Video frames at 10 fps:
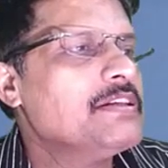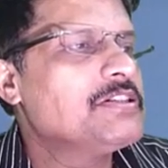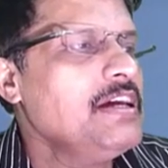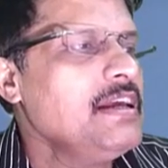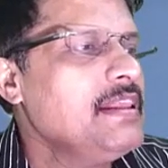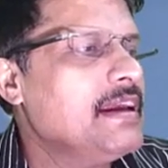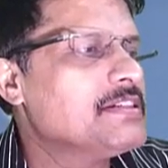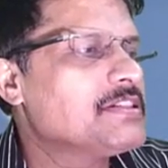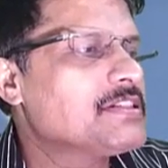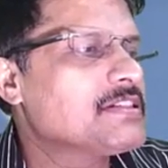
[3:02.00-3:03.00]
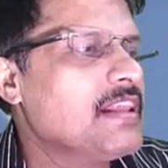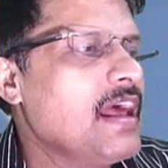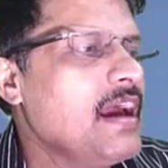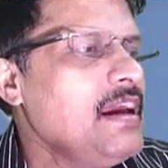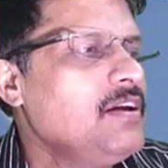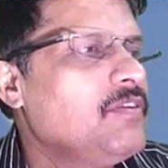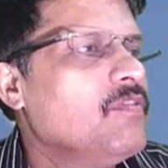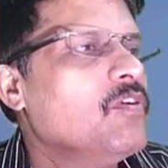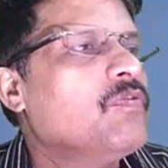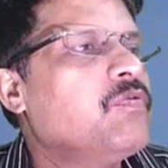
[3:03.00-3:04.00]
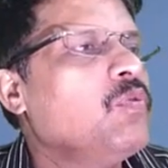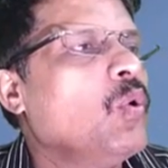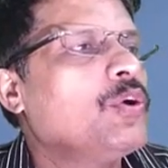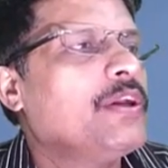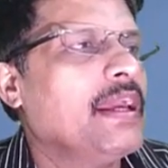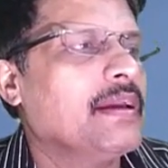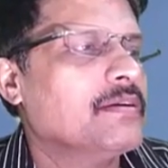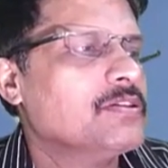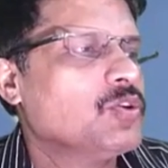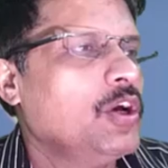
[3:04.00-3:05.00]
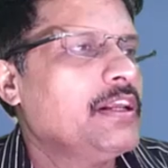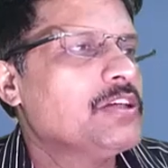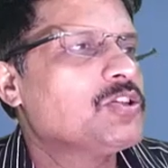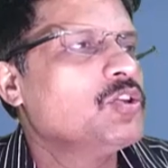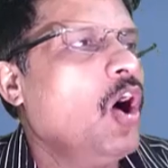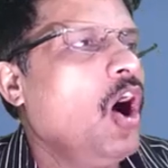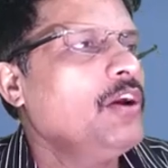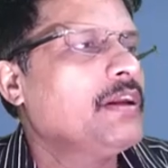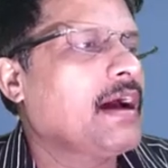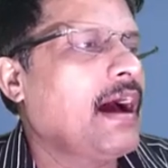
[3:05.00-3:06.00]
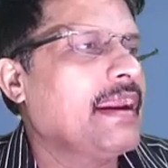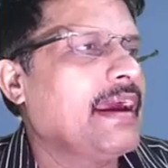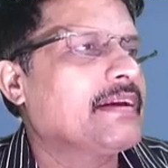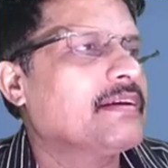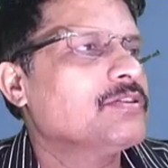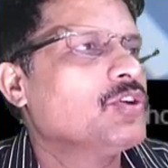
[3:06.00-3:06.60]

see there is slight floating. So it is not correct. So